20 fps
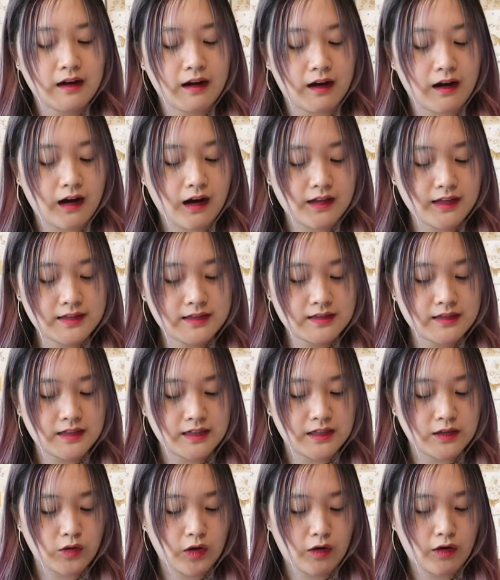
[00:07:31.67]
Let's
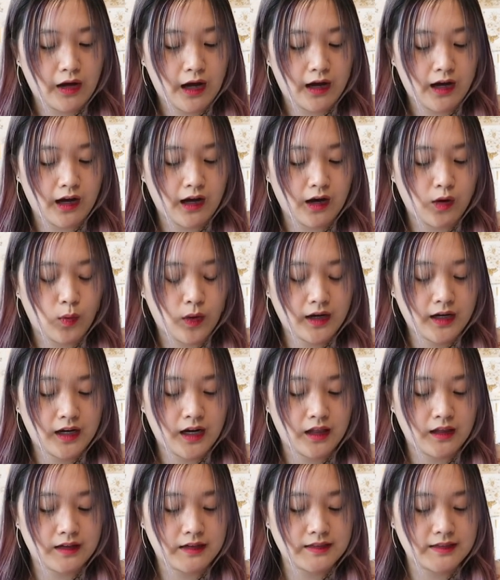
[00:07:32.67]
see what
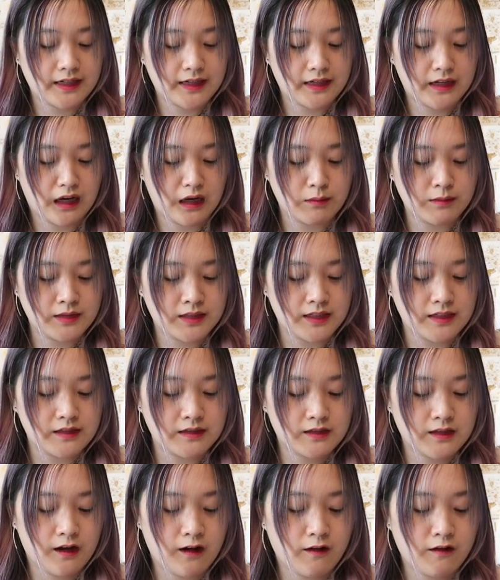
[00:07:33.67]
colors it comes in.
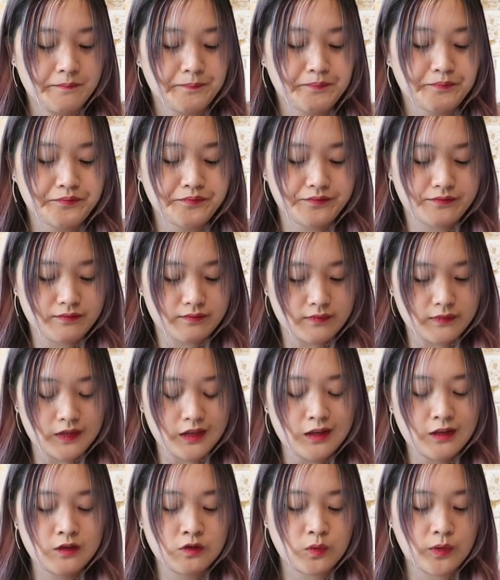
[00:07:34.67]
So
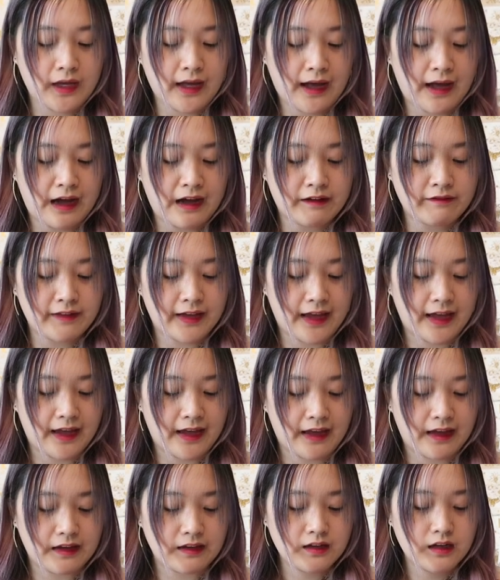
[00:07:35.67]
we have
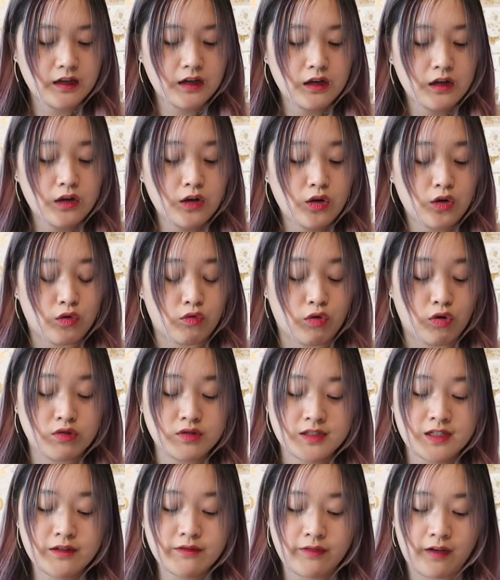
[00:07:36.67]
a
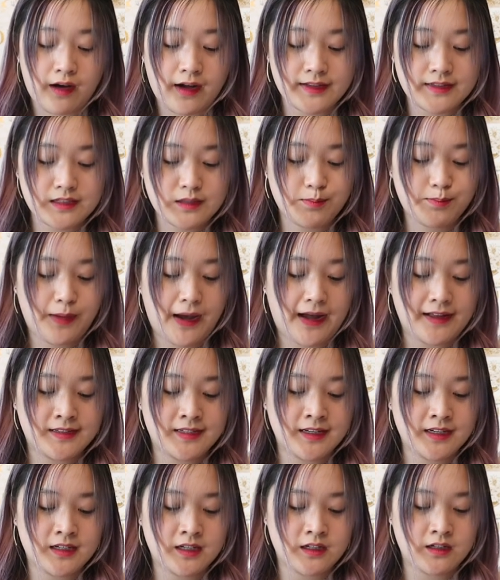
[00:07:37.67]
Rose de Vence
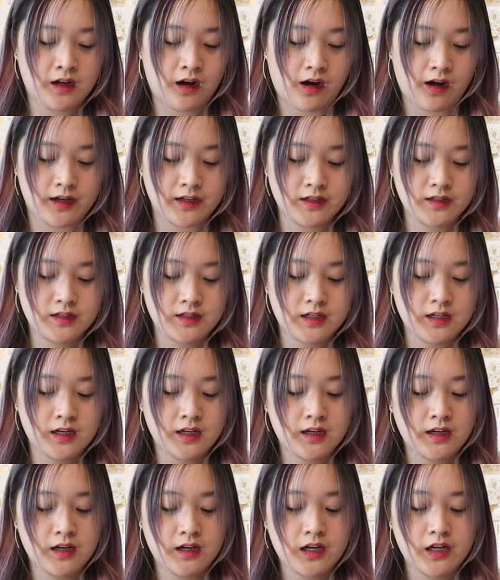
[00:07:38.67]
patent canage,
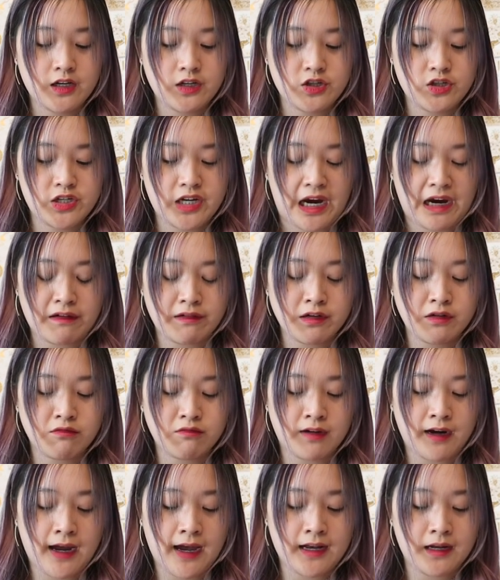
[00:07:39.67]
cherry
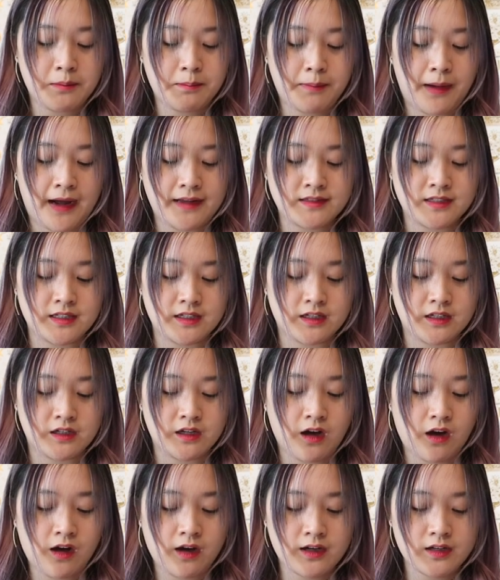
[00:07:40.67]
red patent
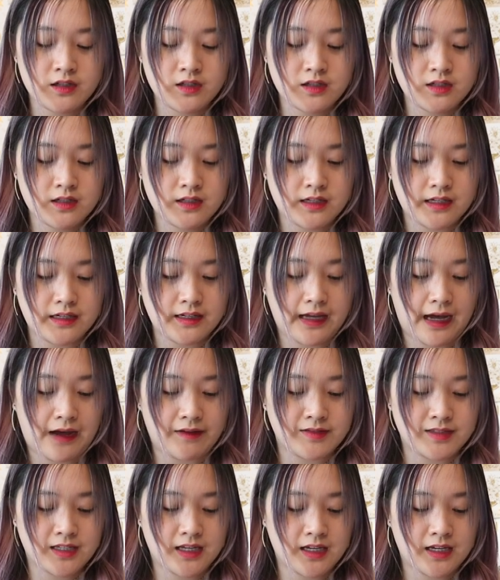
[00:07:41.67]
canage in
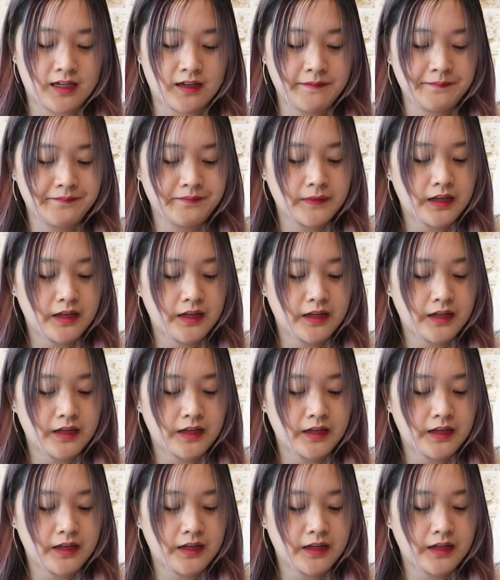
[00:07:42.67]
calfskin,